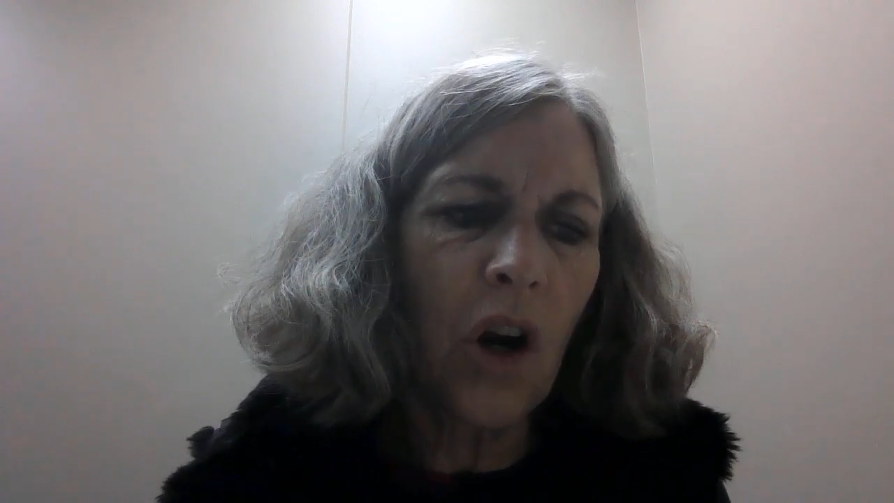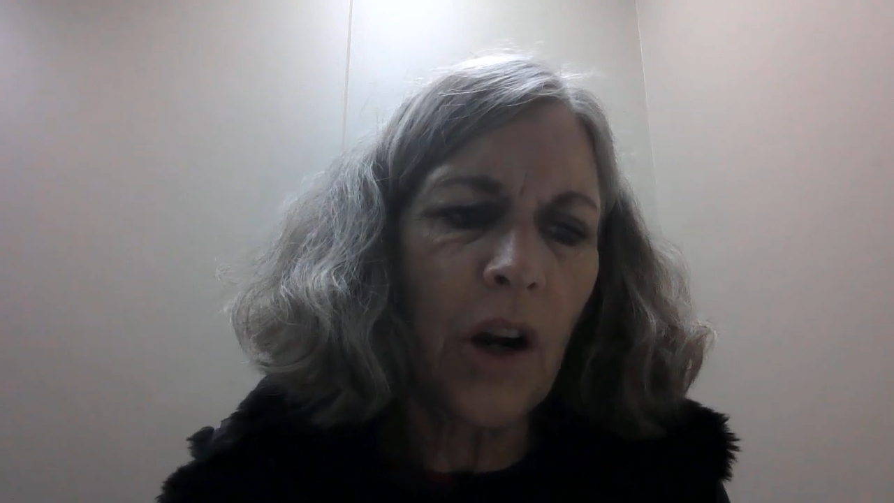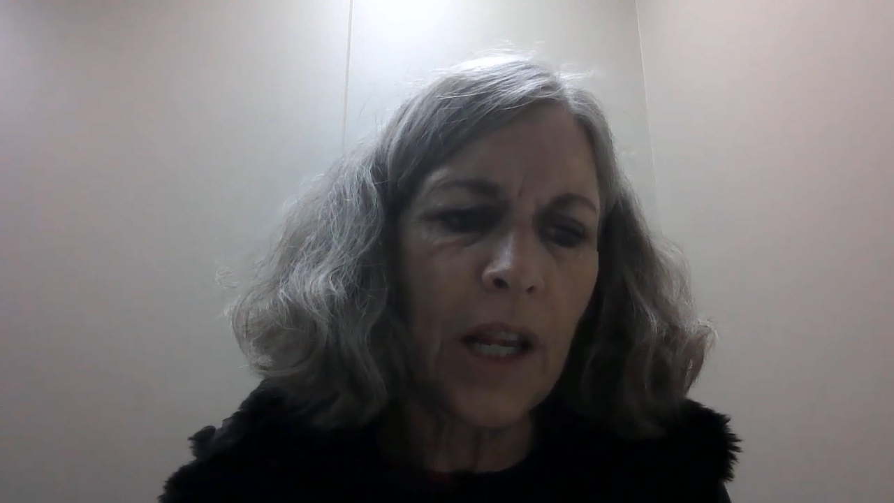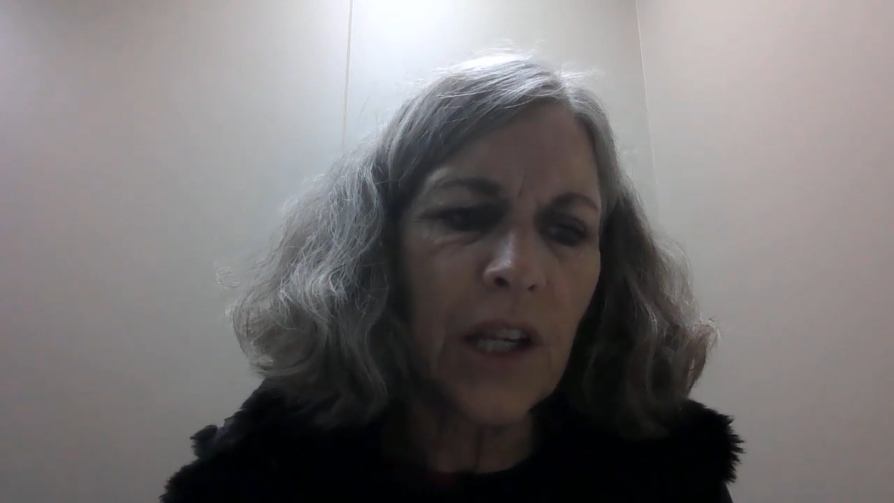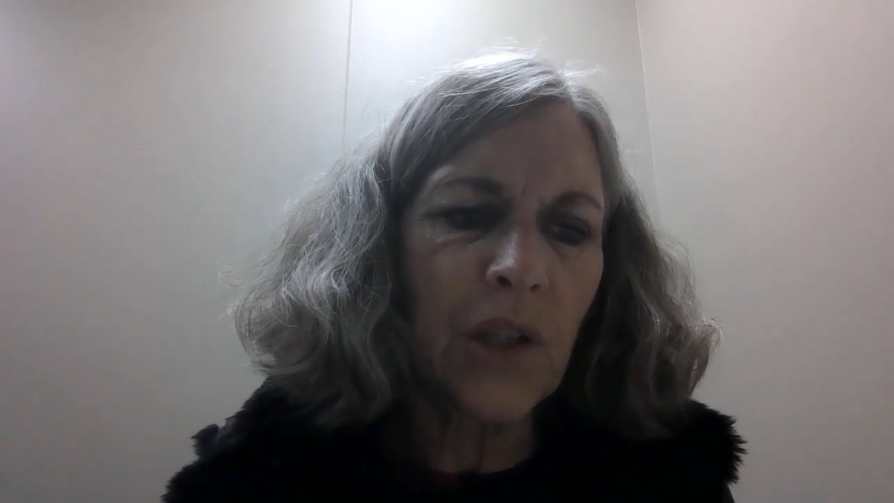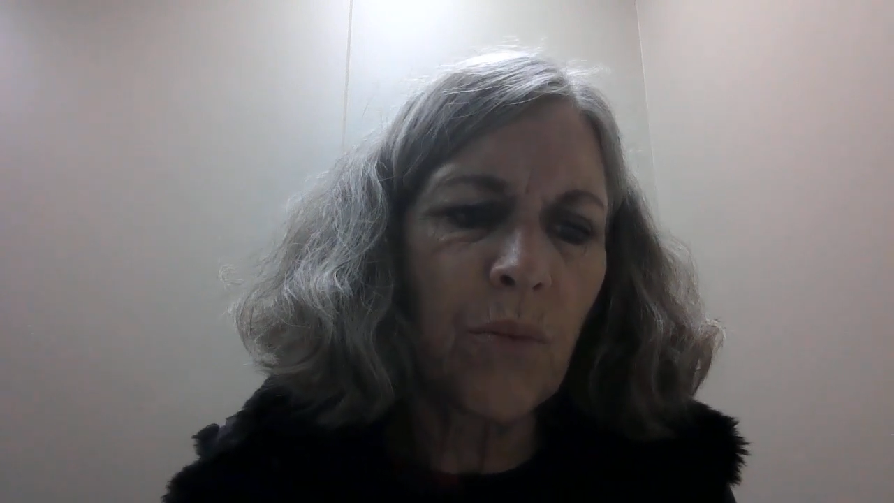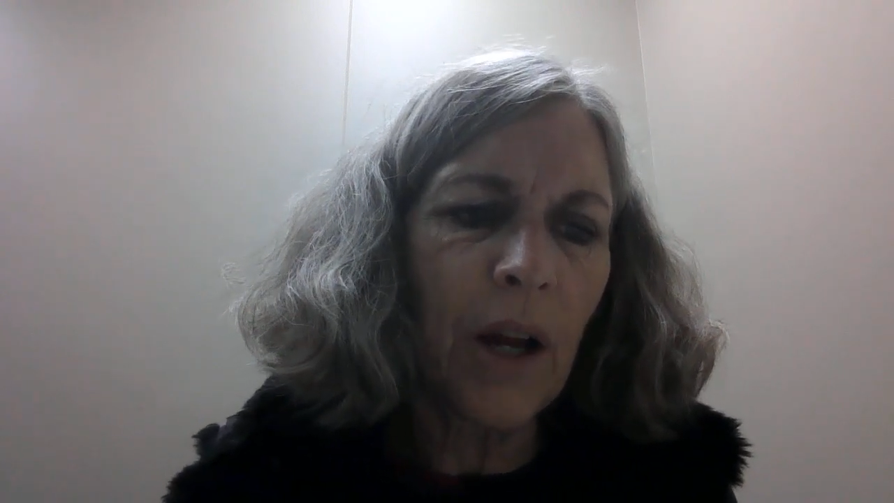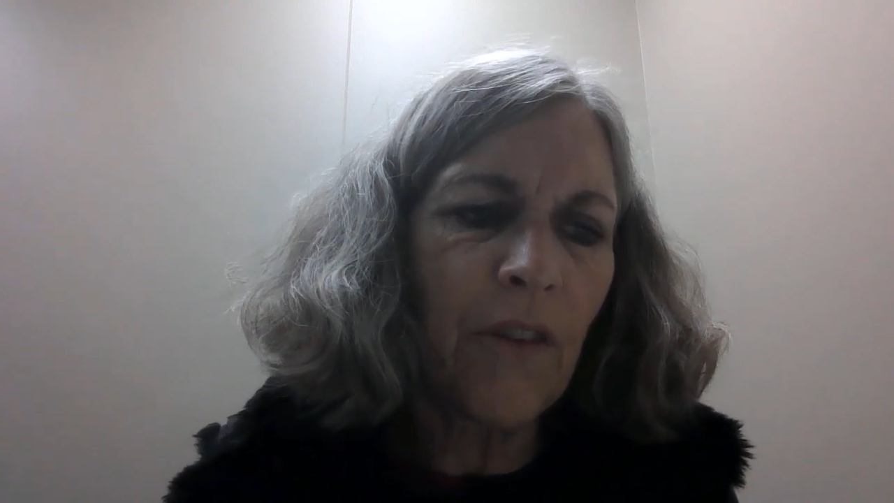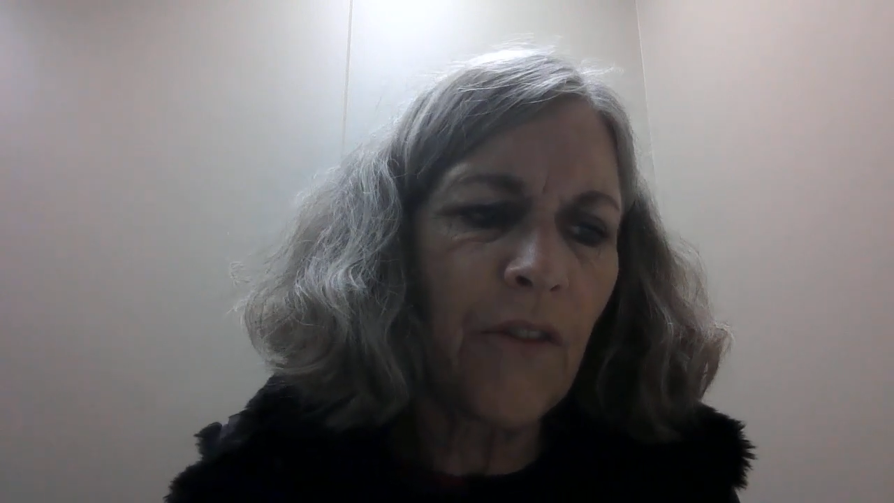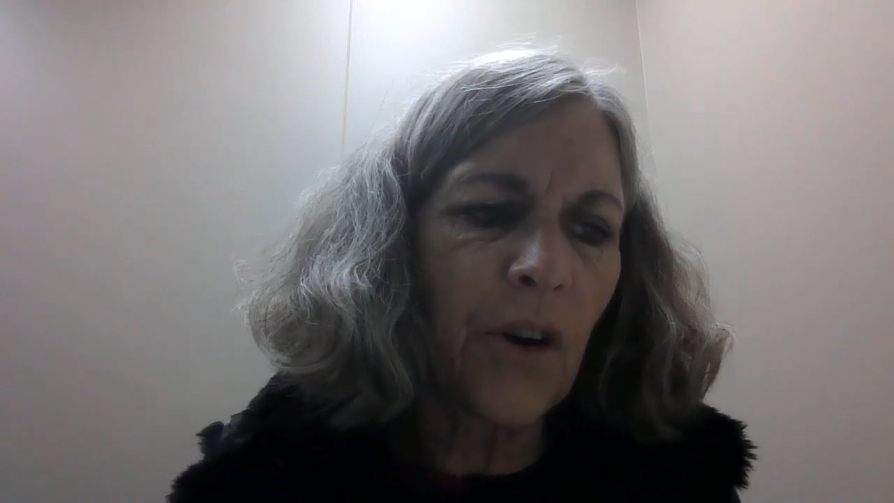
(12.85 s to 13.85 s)
Hardy, his
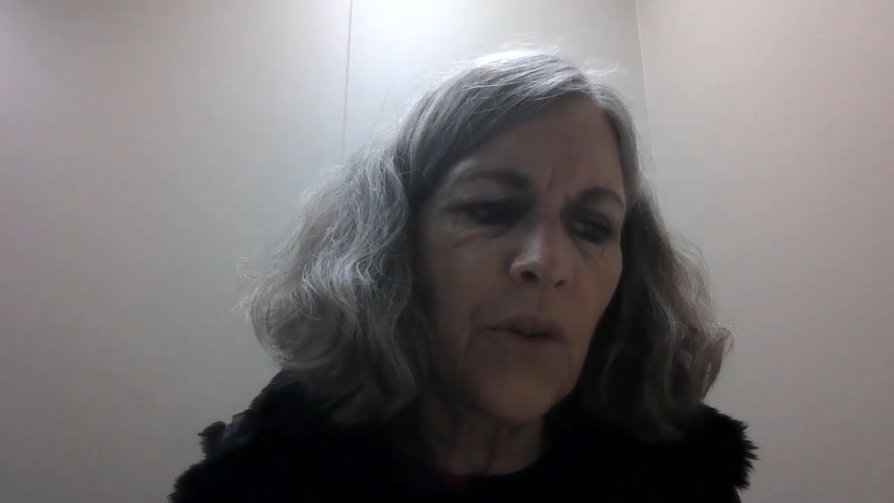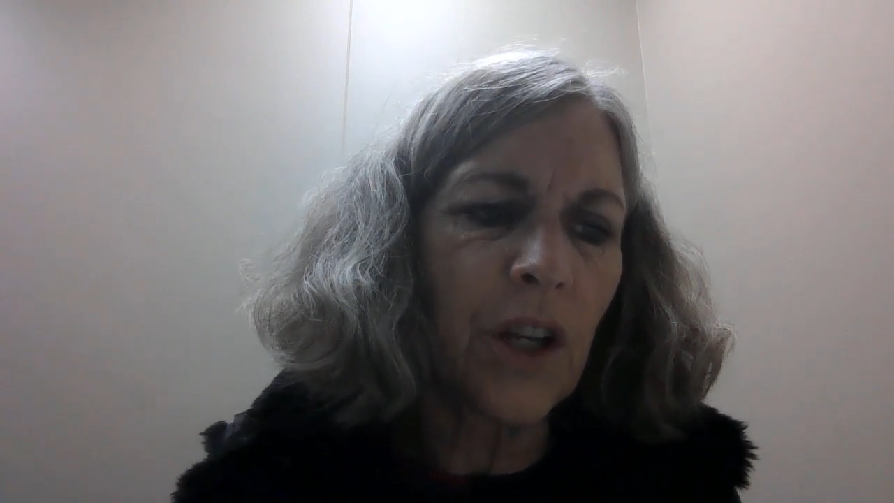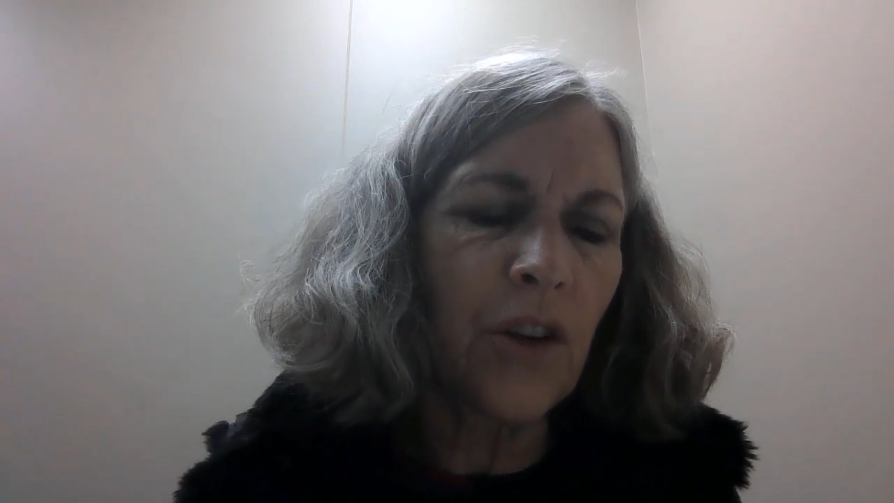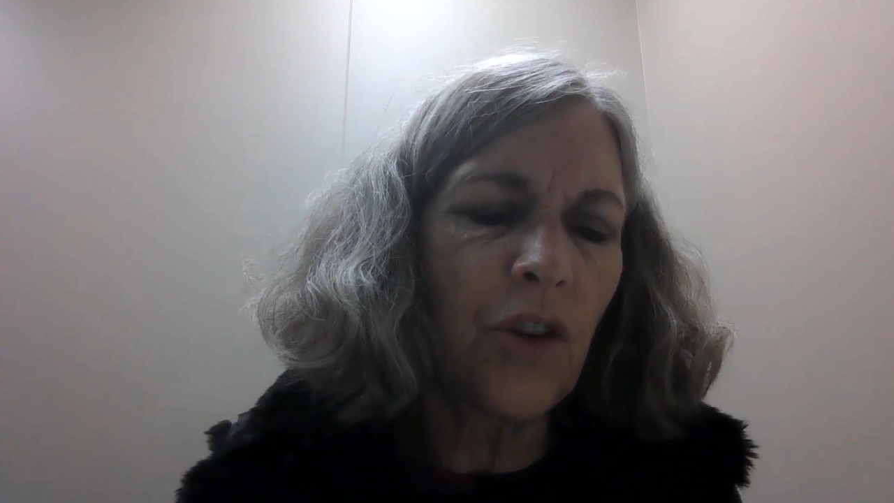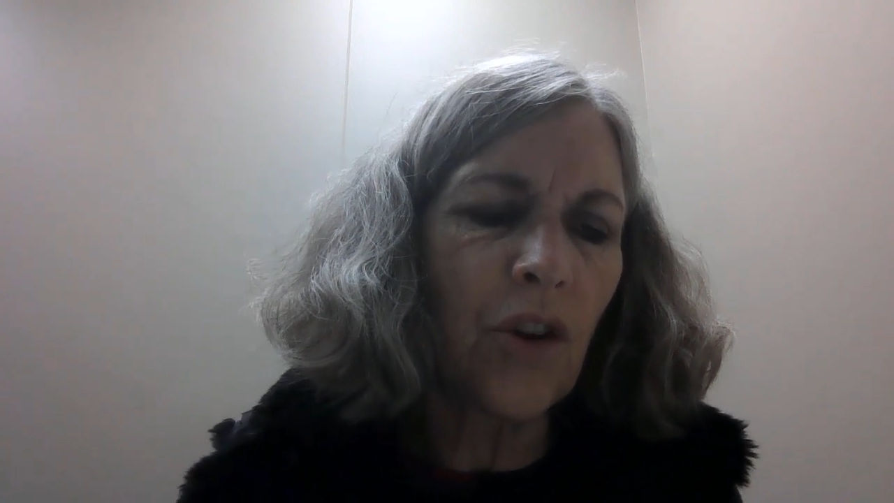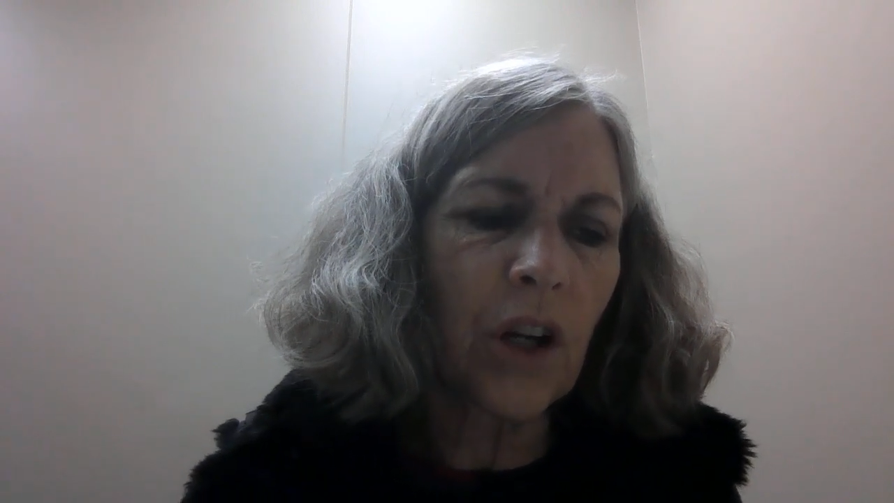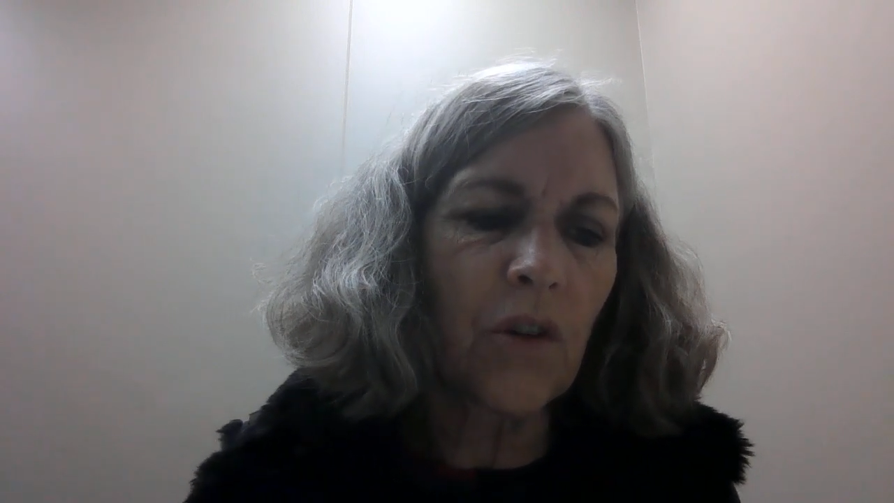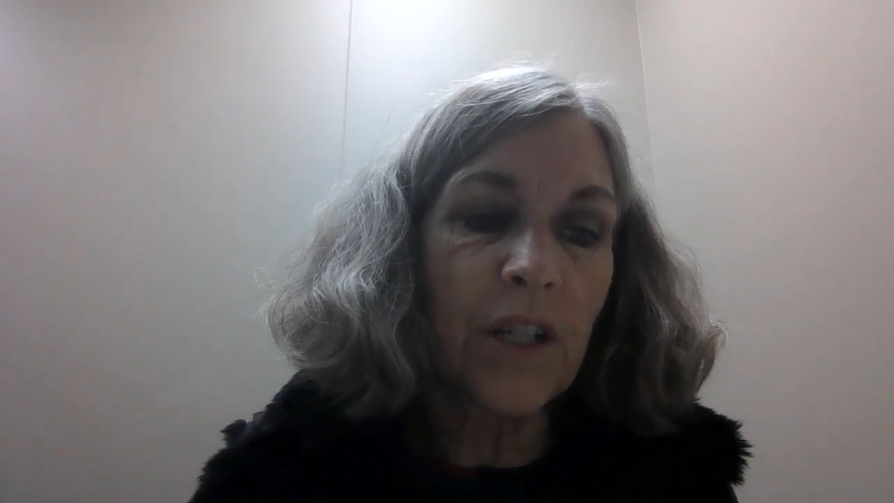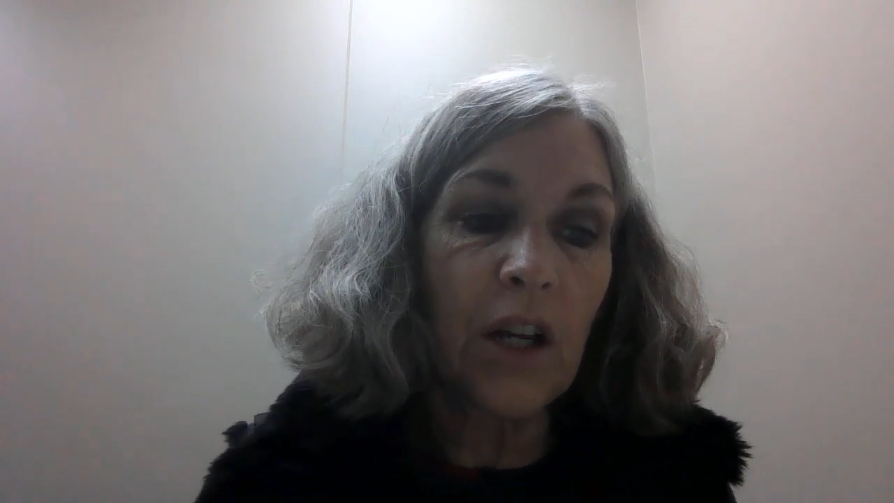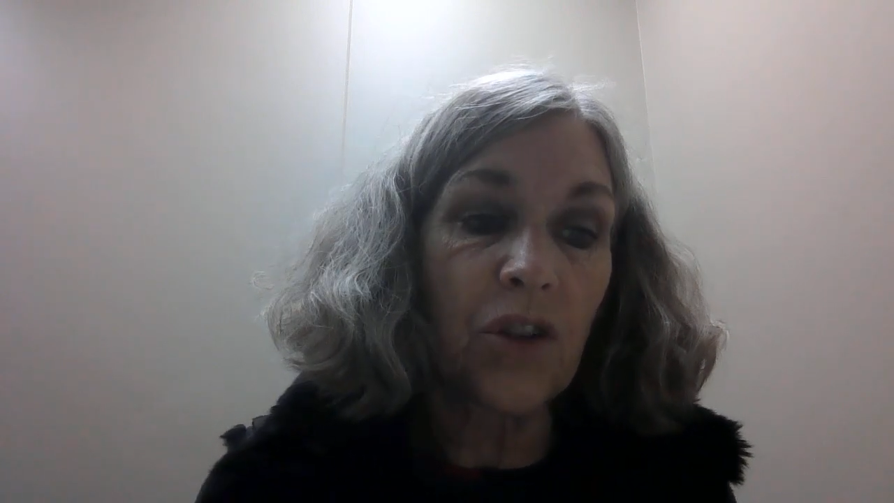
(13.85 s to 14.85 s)
wife phoned the New York
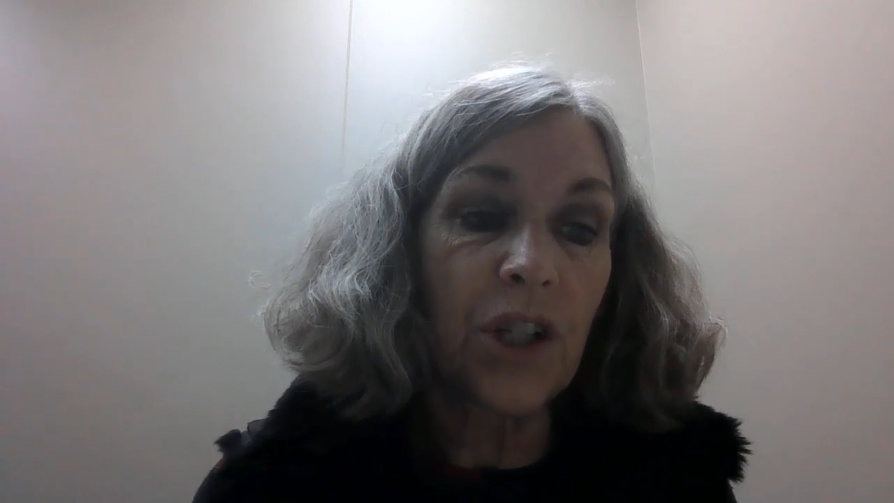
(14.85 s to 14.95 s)
hotel.